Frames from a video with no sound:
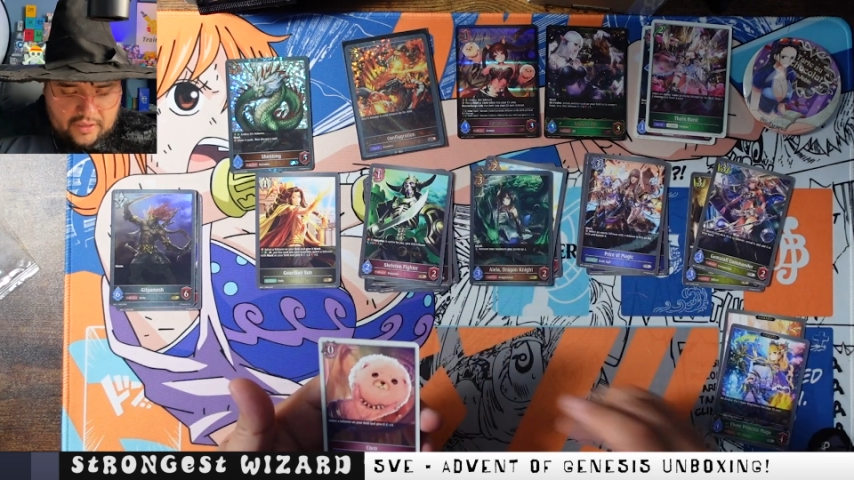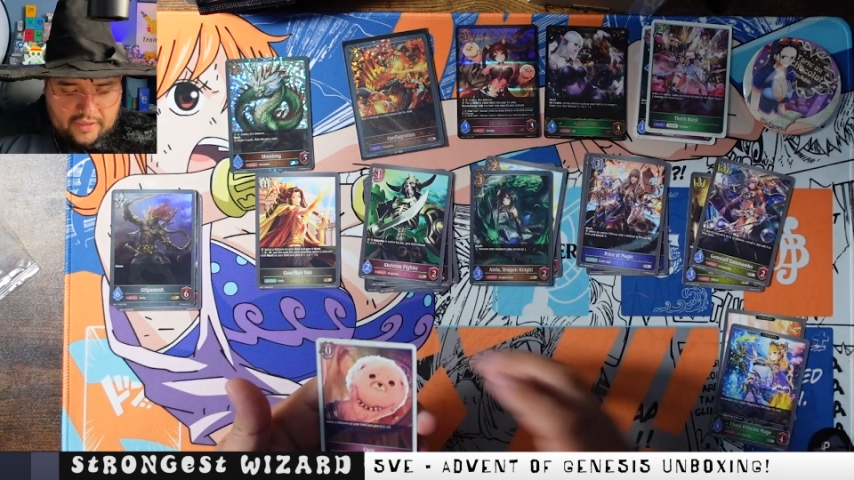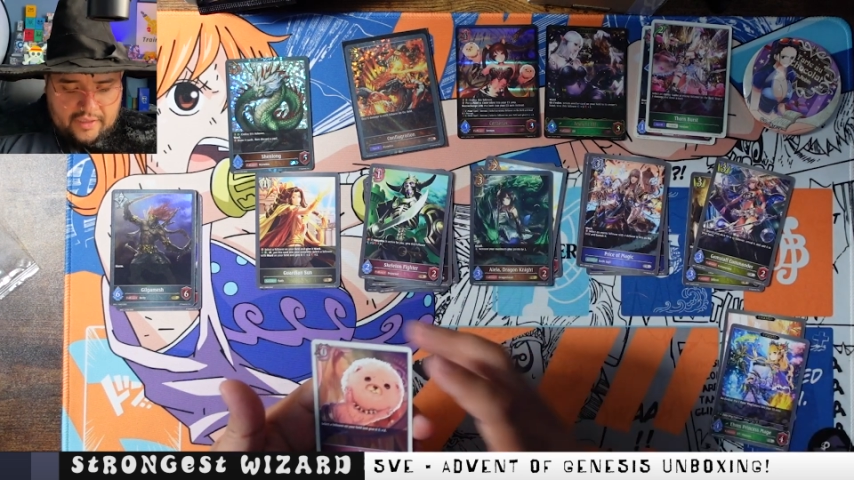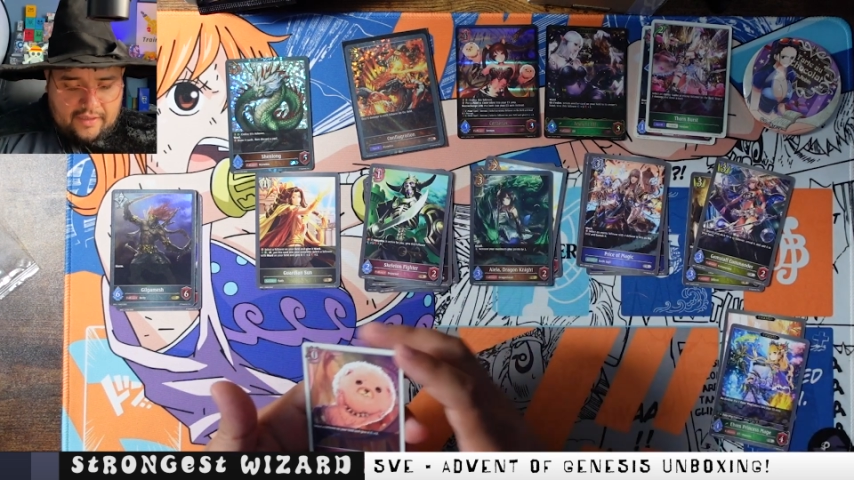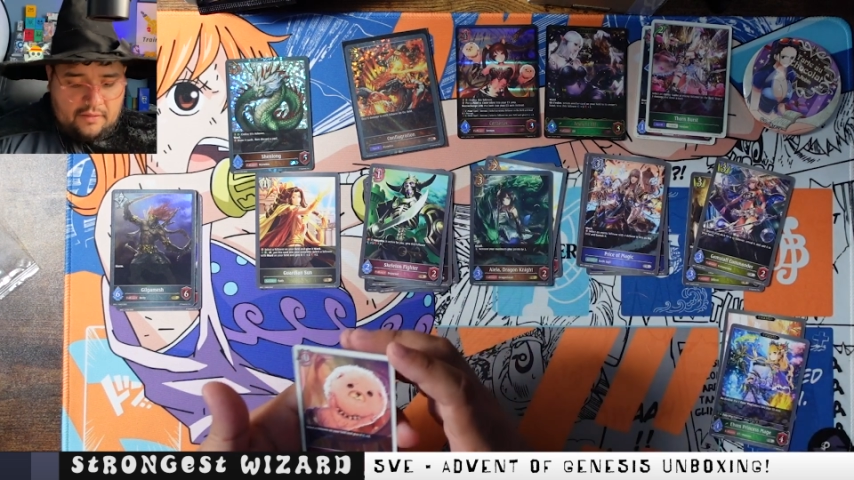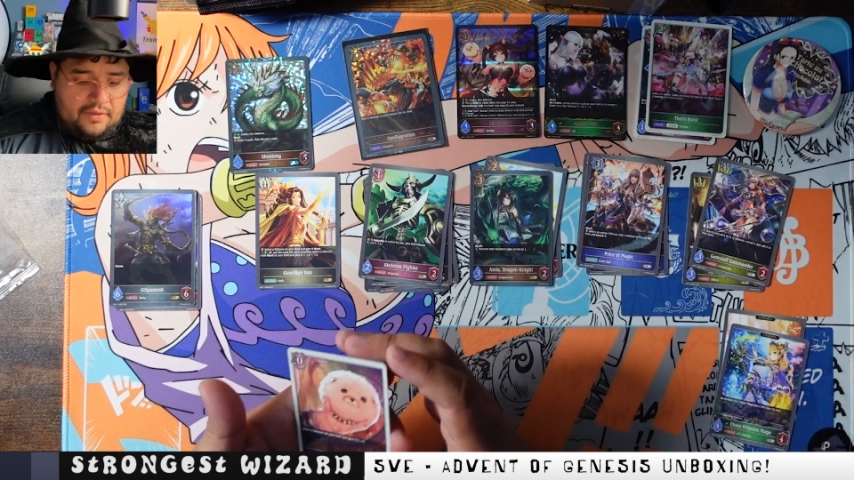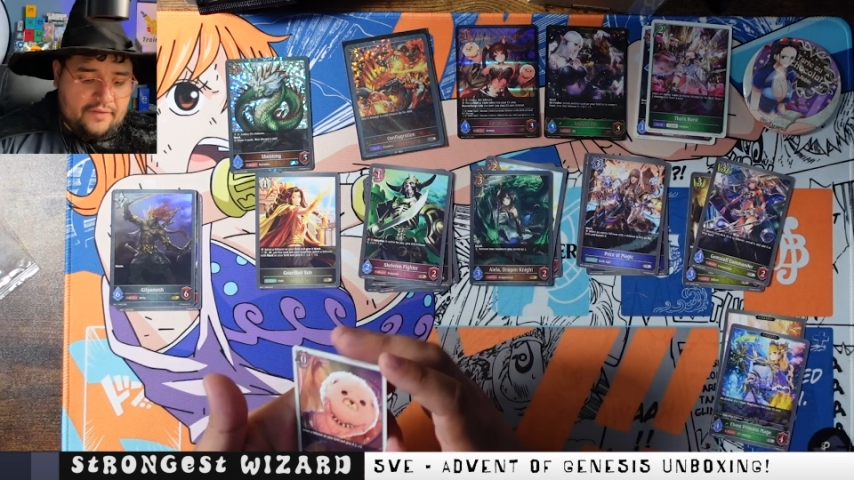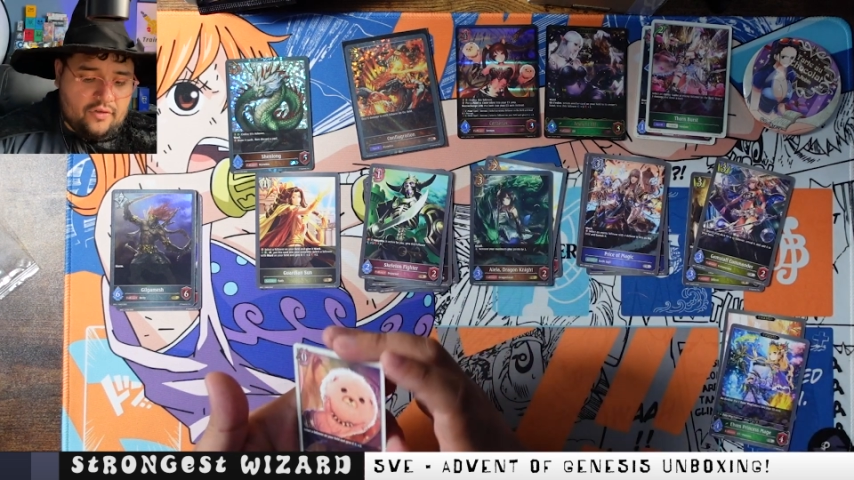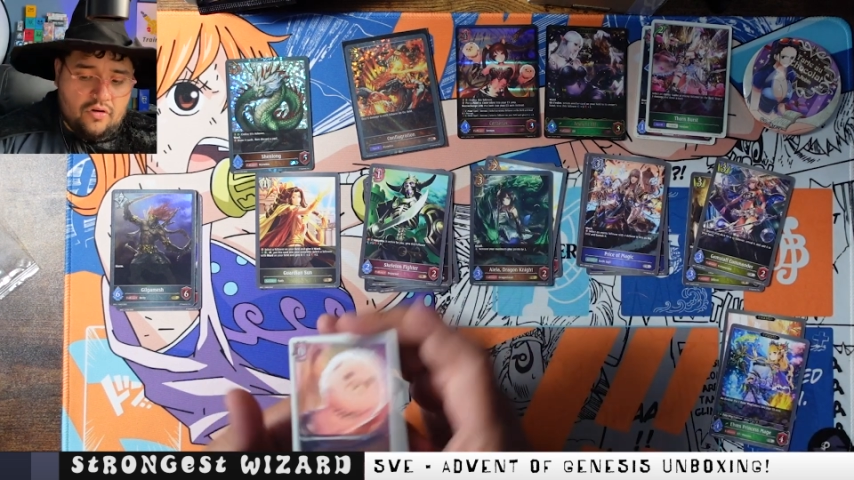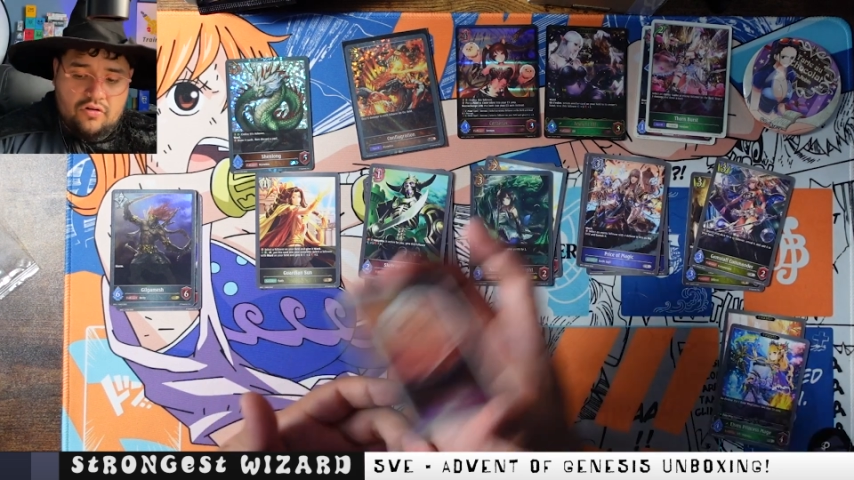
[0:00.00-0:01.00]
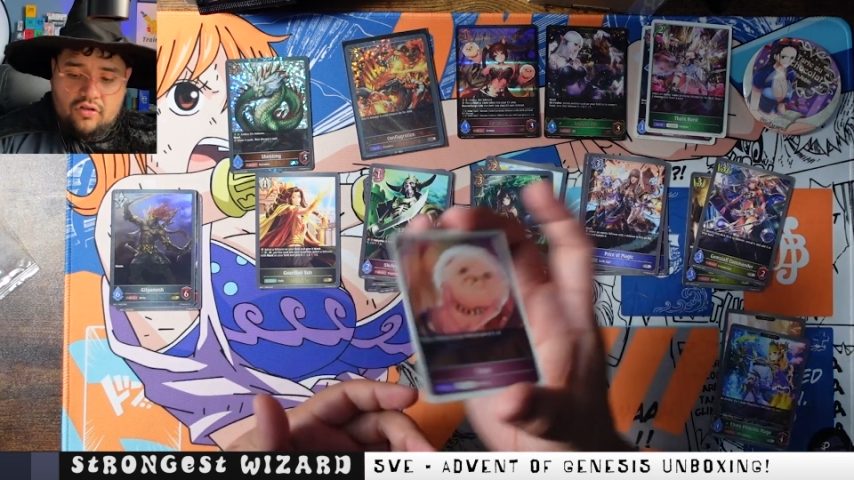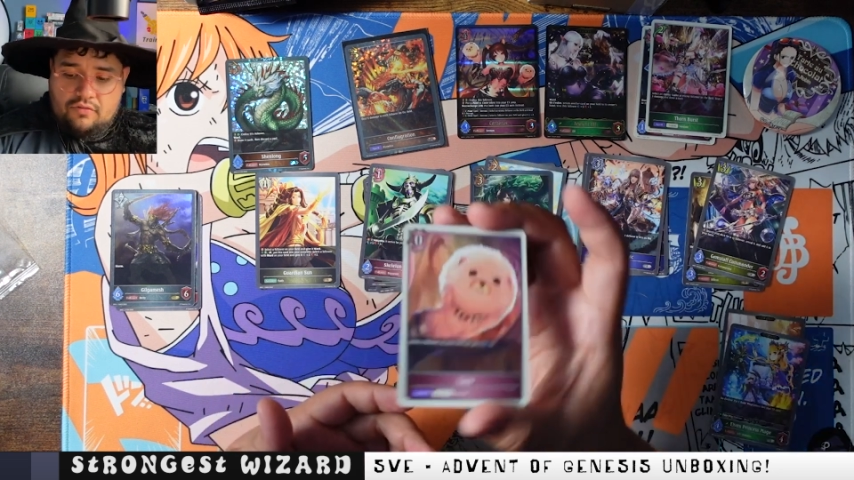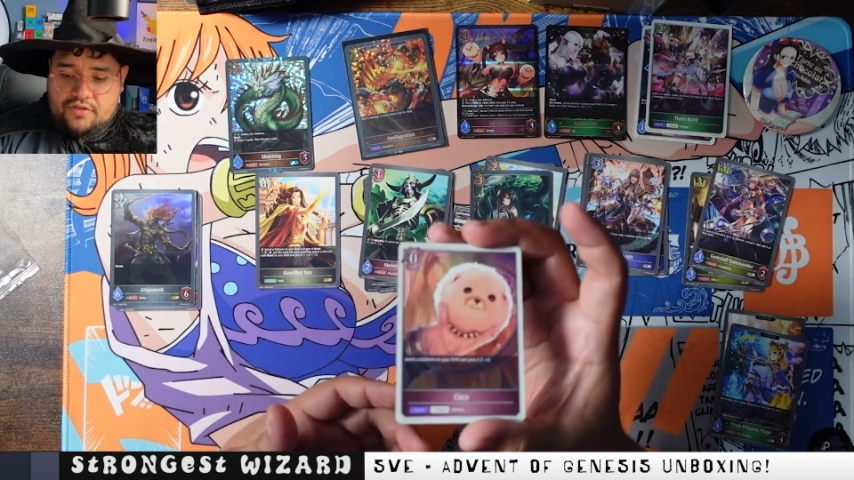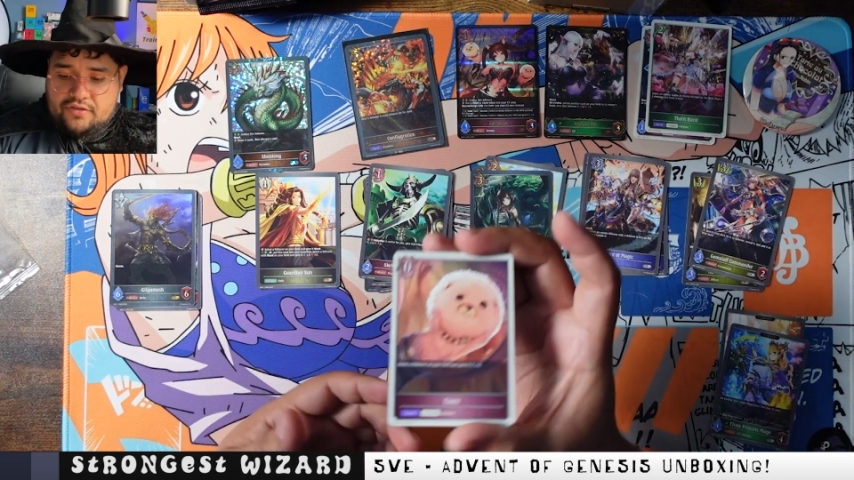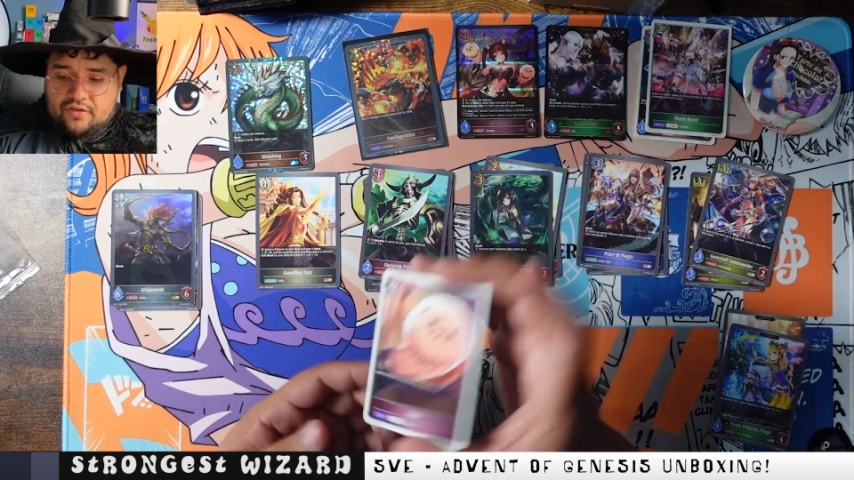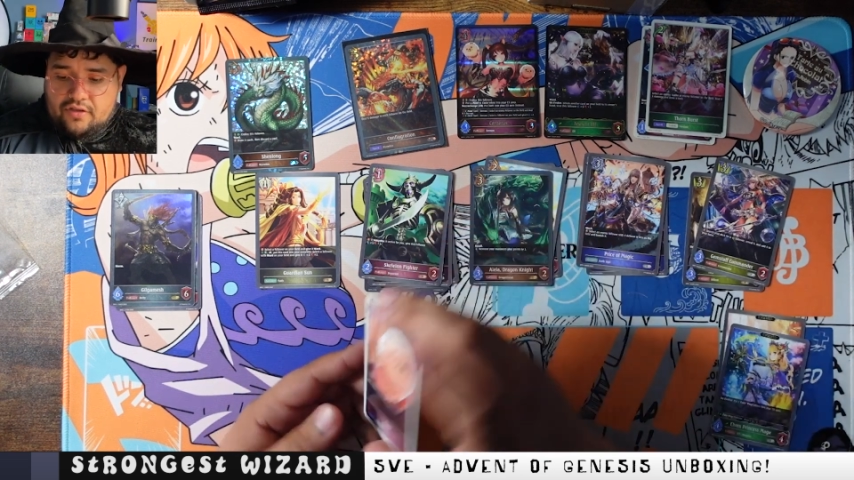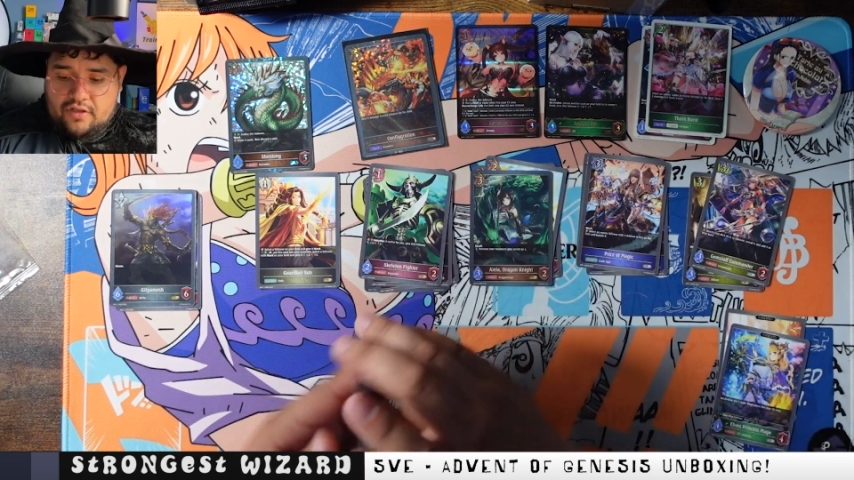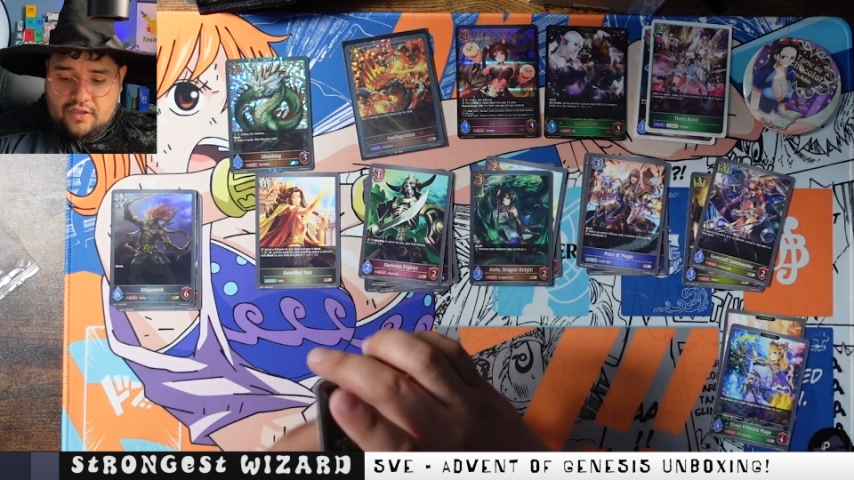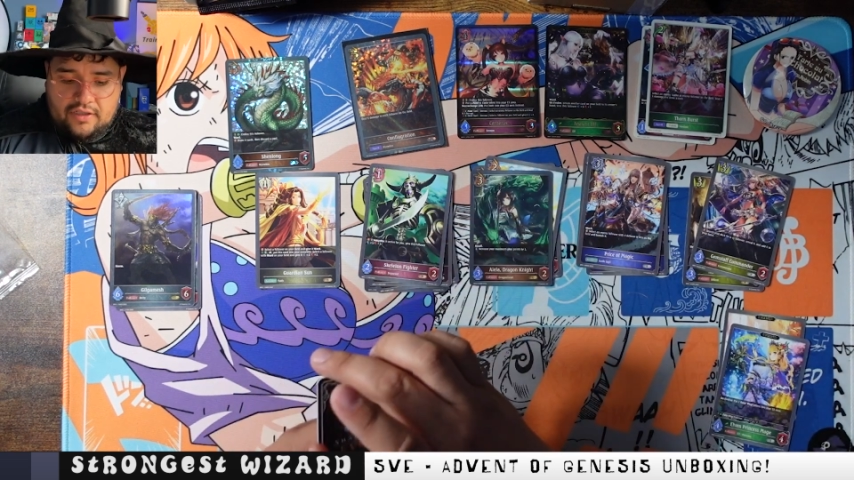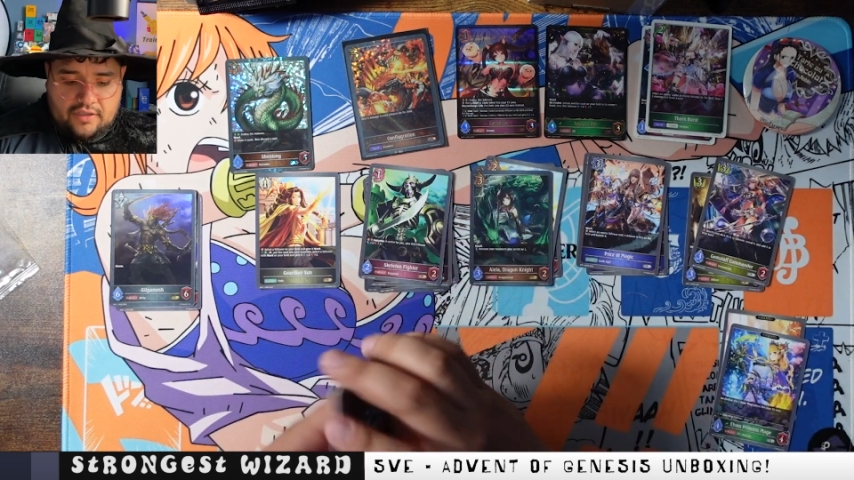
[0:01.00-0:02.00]
and then we have Coco, which is
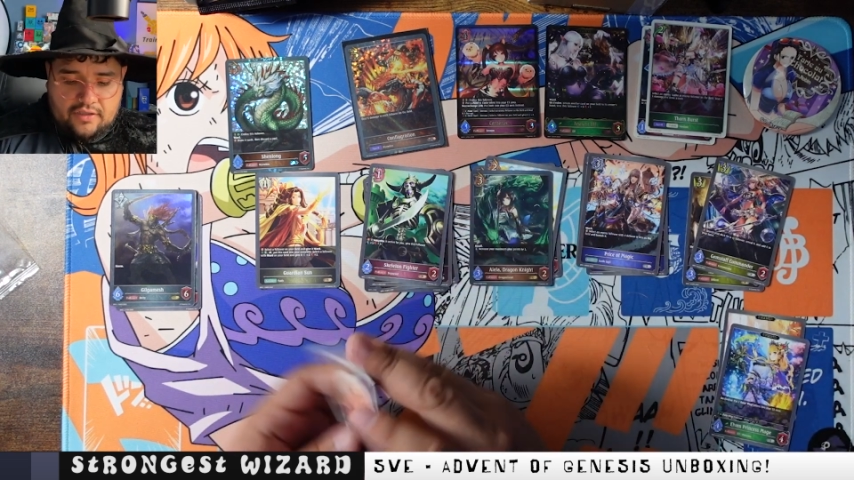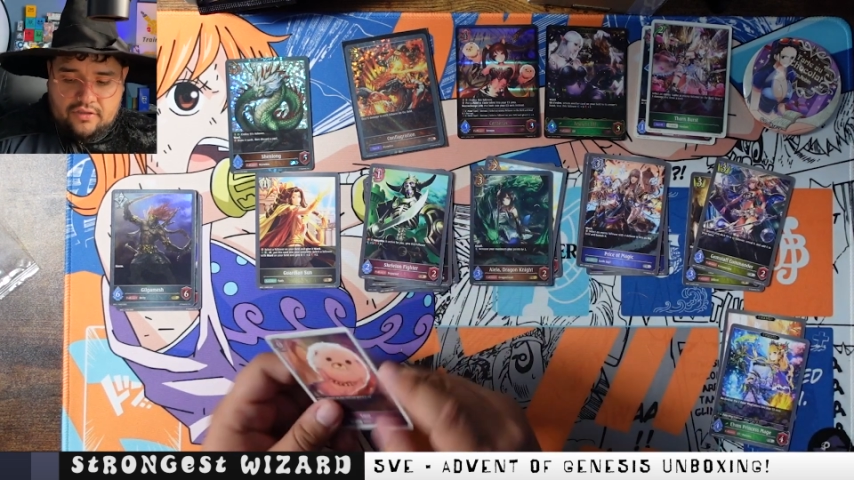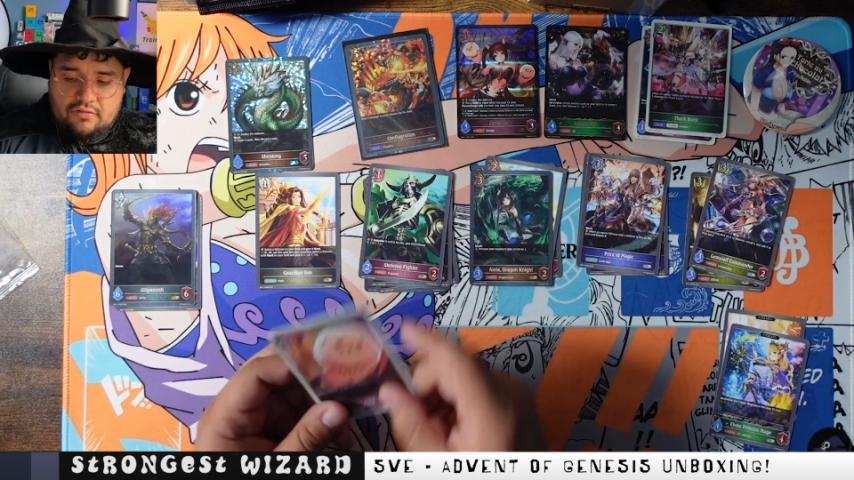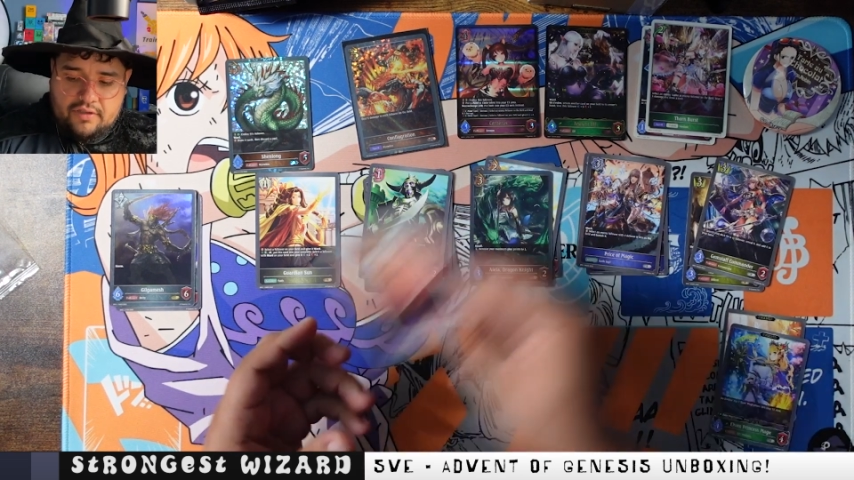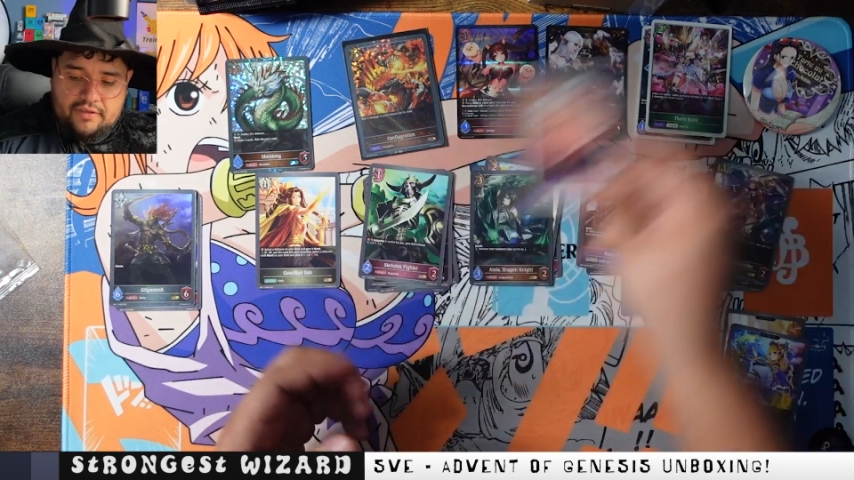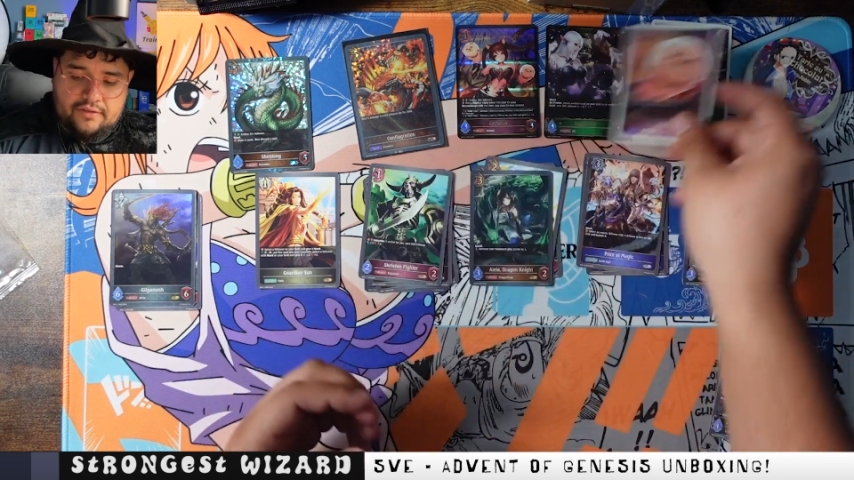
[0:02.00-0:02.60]
our token.